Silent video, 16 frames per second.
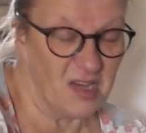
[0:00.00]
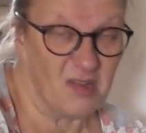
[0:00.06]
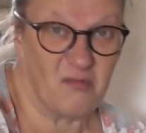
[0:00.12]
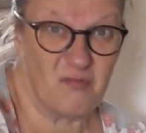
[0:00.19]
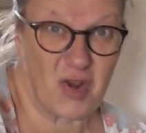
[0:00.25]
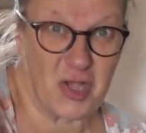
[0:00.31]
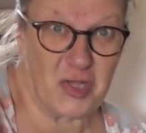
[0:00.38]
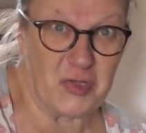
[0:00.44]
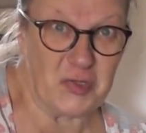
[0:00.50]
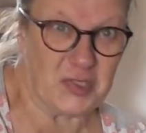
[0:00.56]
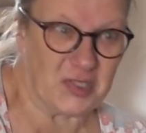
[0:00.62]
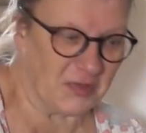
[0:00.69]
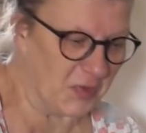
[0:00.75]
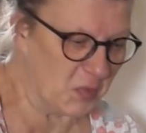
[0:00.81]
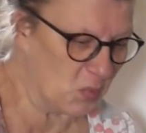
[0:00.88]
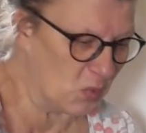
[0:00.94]
rose
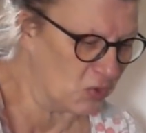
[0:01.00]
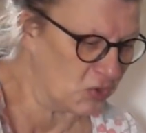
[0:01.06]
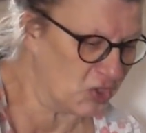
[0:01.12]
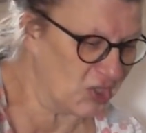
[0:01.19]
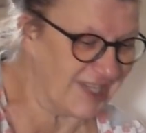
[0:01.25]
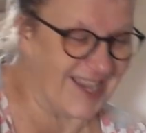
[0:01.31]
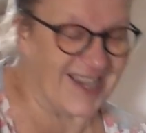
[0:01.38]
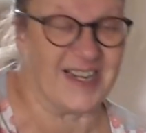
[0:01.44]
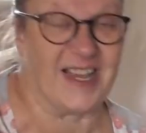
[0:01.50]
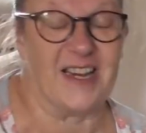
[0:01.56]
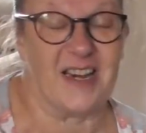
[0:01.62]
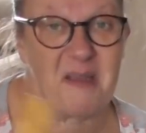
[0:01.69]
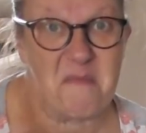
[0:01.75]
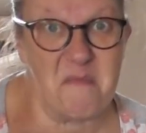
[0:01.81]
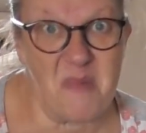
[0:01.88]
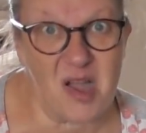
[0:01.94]
on the watering can, and
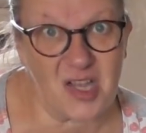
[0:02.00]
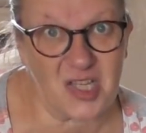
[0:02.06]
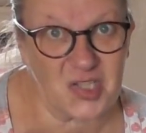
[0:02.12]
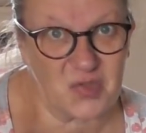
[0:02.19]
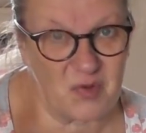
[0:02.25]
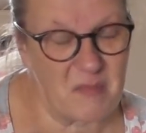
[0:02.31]
I must